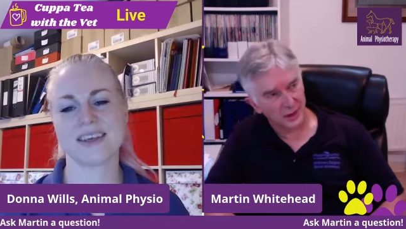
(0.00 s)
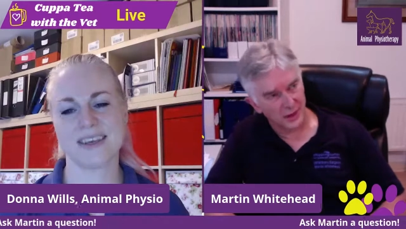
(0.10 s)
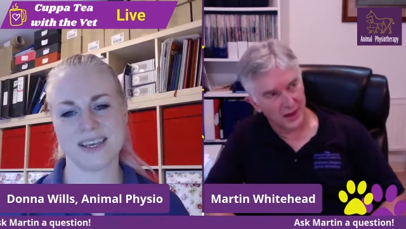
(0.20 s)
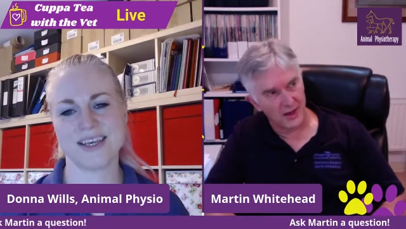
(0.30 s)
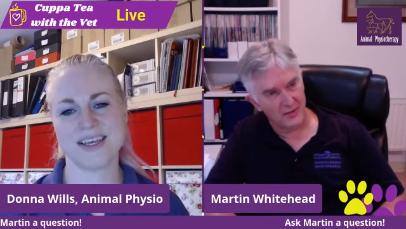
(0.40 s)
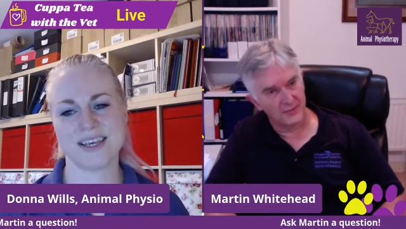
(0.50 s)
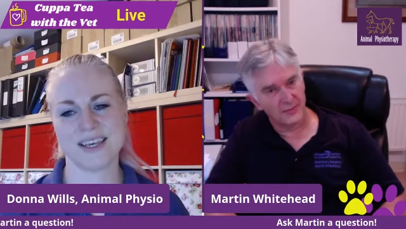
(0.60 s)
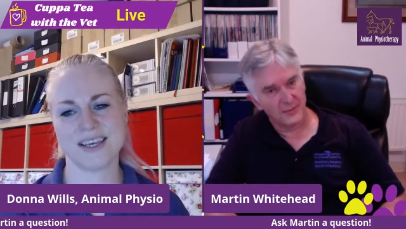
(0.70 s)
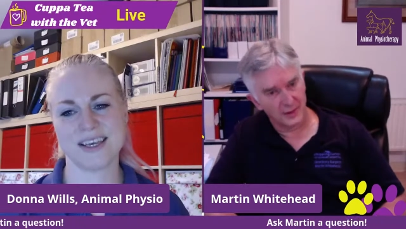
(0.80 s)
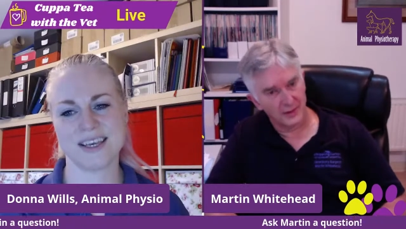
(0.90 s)

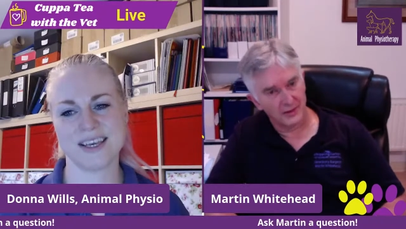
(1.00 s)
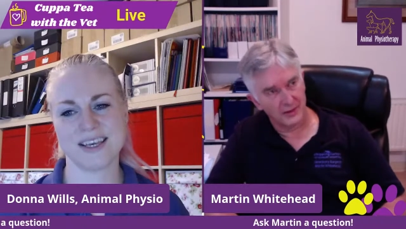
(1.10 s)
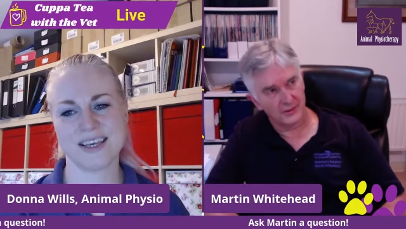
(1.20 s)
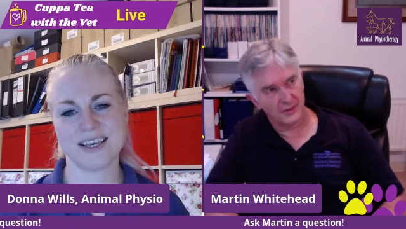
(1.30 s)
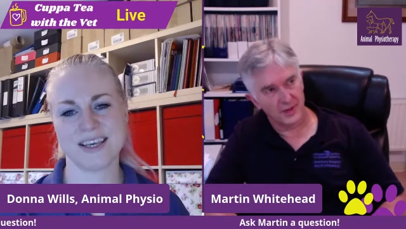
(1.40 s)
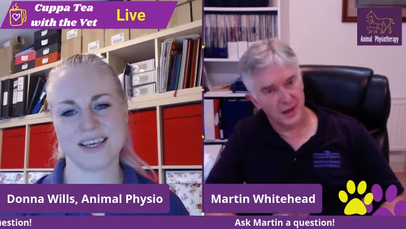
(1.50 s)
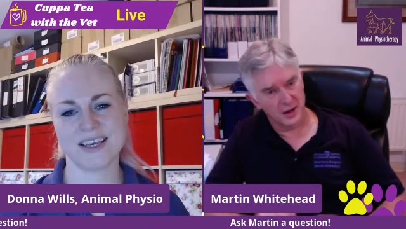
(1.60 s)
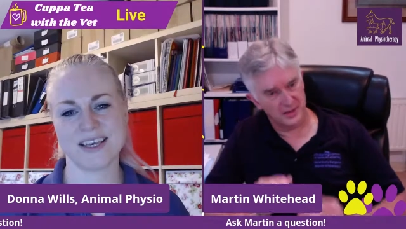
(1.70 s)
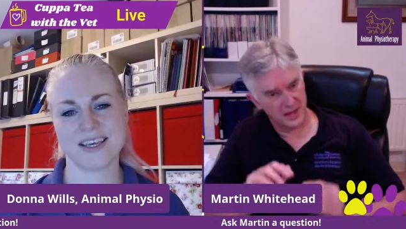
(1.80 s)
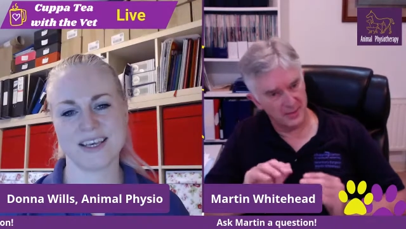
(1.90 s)
Speaker 1: um, the, the
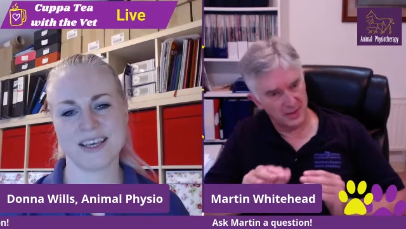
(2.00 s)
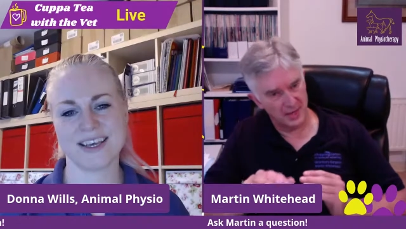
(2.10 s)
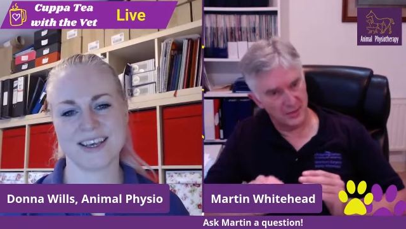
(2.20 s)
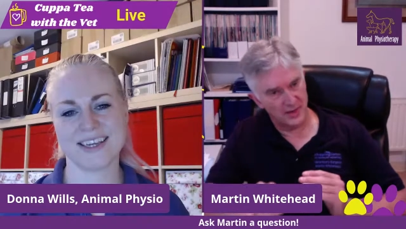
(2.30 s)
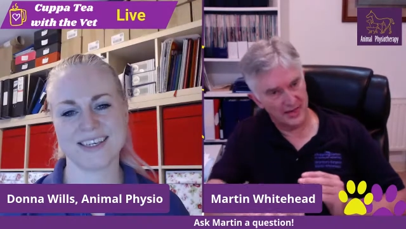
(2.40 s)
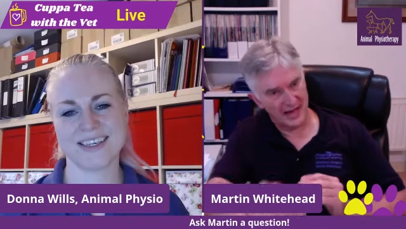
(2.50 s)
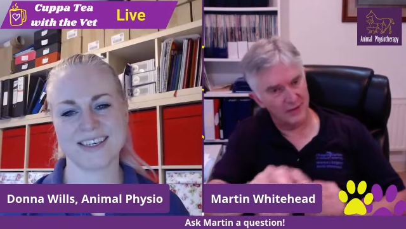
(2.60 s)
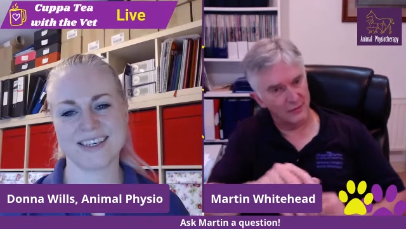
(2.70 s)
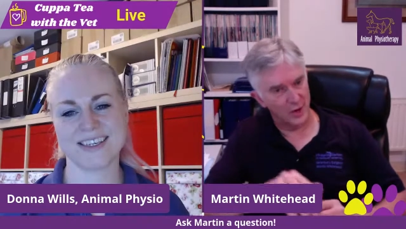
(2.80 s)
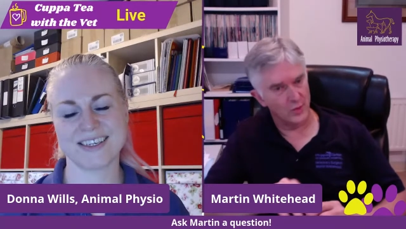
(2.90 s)
cars coming the other way
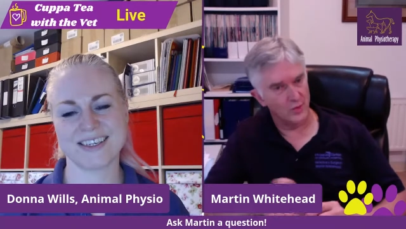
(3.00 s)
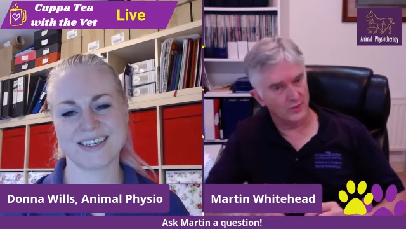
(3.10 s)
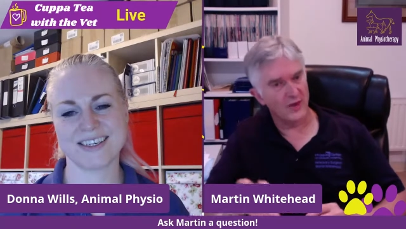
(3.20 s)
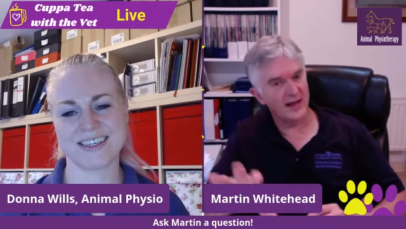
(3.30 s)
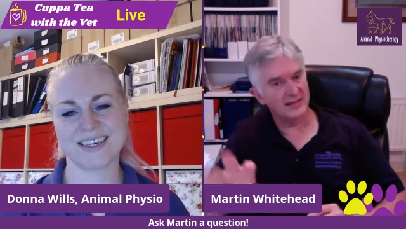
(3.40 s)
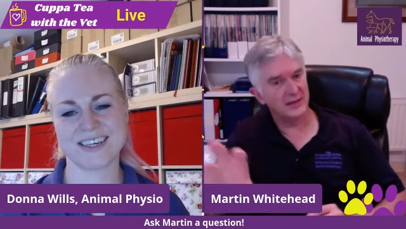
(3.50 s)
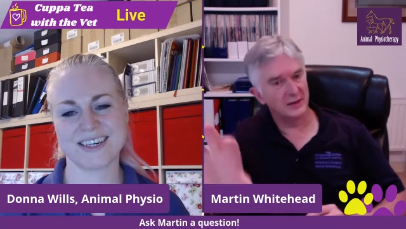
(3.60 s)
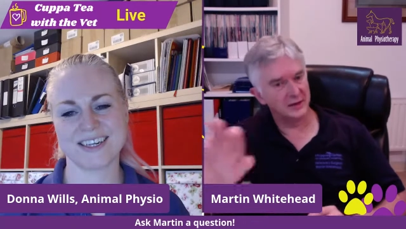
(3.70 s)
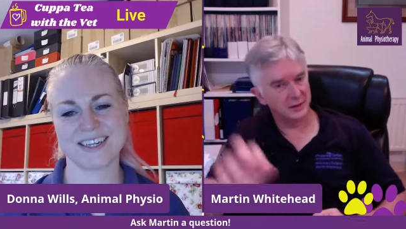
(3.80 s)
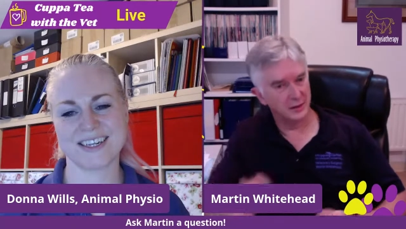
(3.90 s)
down a road were flashing
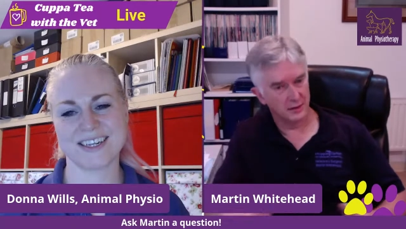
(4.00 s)
us,